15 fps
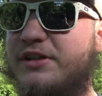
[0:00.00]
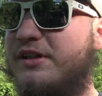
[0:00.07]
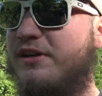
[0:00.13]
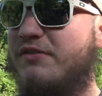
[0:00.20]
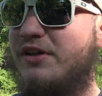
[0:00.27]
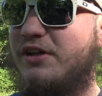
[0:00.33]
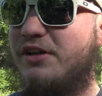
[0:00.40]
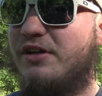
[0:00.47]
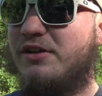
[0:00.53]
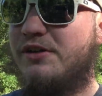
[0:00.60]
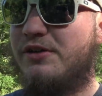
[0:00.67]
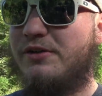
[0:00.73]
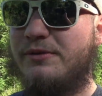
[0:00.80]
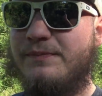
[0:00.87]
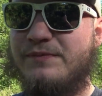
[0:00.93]
give it a good
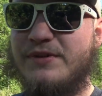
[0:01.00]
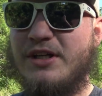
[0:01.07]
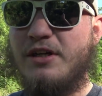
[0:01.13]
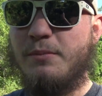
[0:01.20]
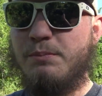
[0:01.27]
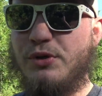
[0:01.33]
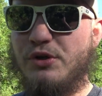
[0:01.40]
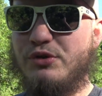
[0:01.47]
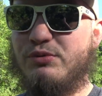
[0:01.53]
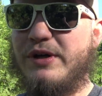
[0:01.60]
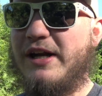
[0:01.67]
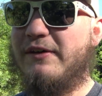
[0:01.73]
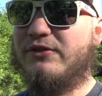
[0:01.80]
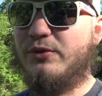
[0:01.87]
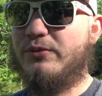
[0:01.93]
little boost right
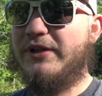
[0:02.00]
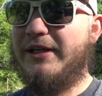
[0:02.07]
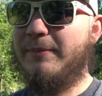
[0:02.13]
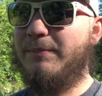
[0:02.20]
off the rip.